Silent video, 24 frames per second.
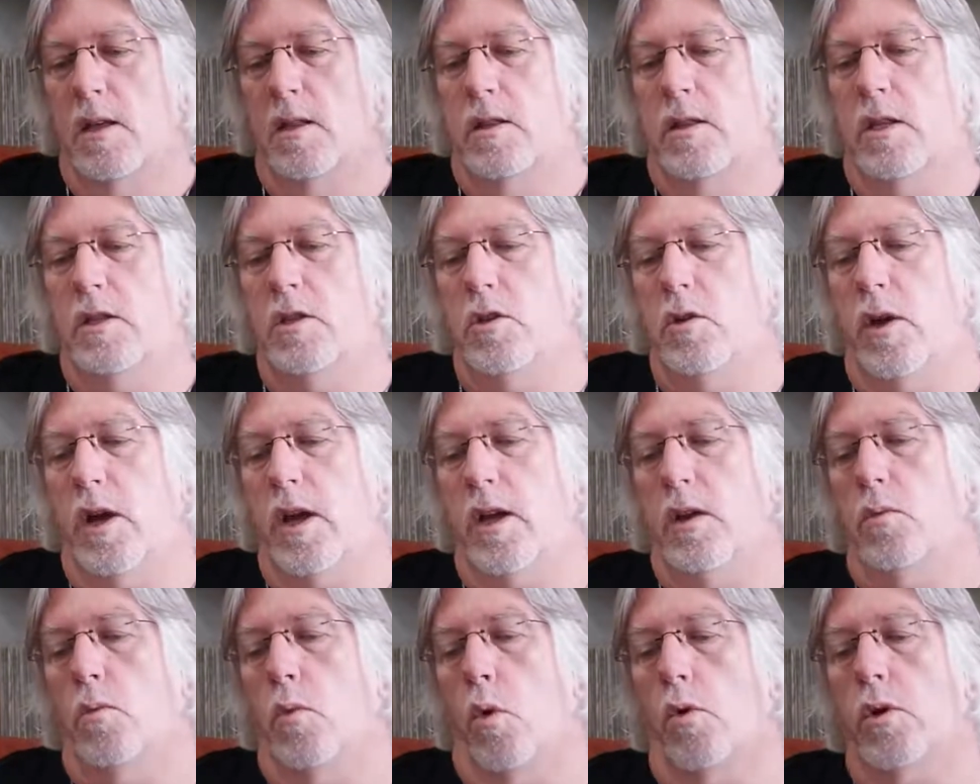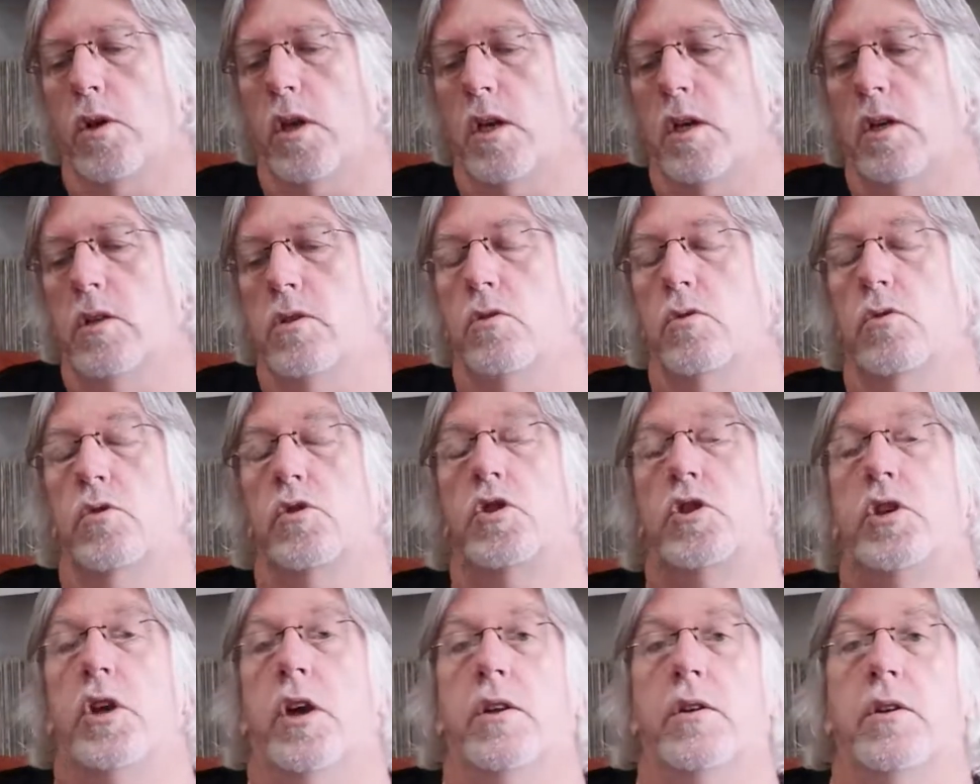Then you had Walking in Your
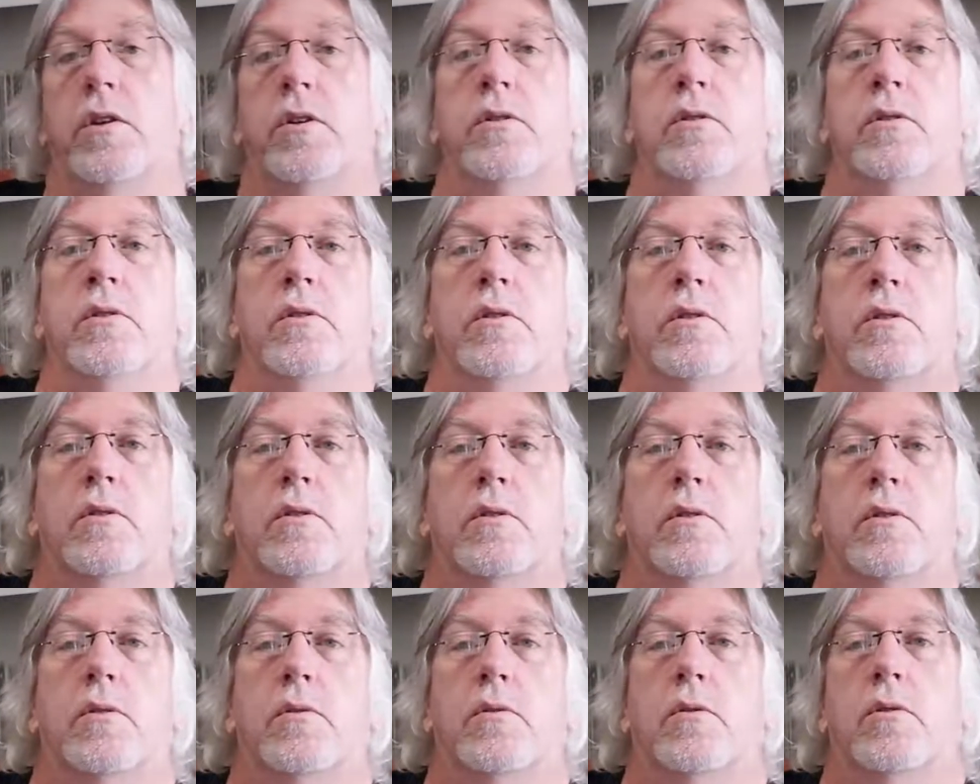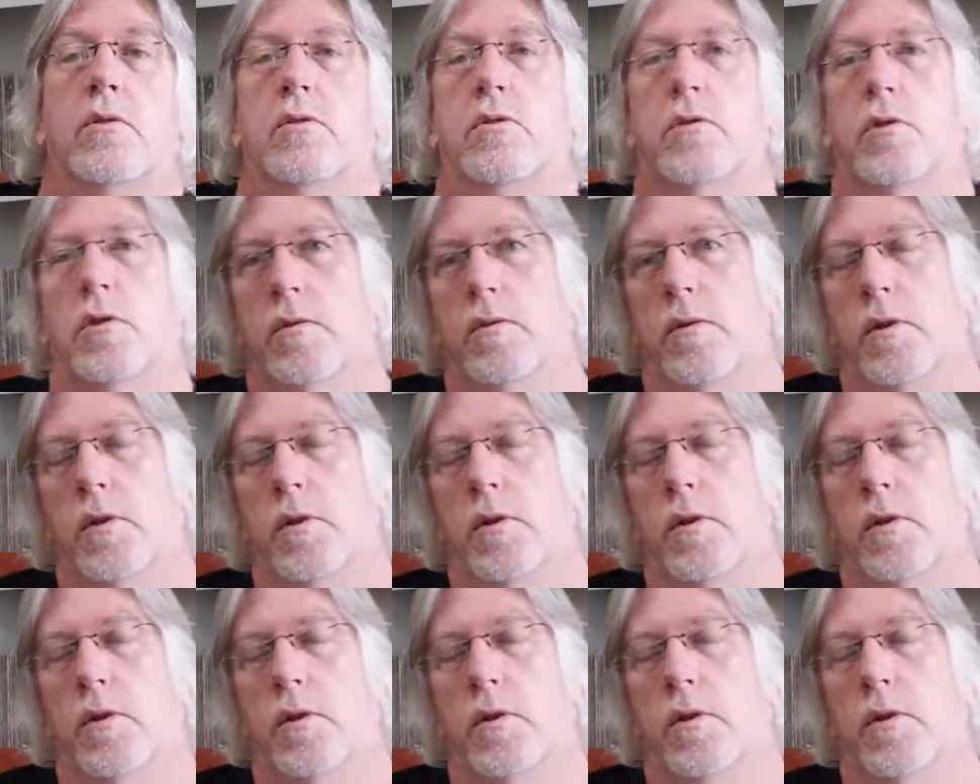Shadow, sort of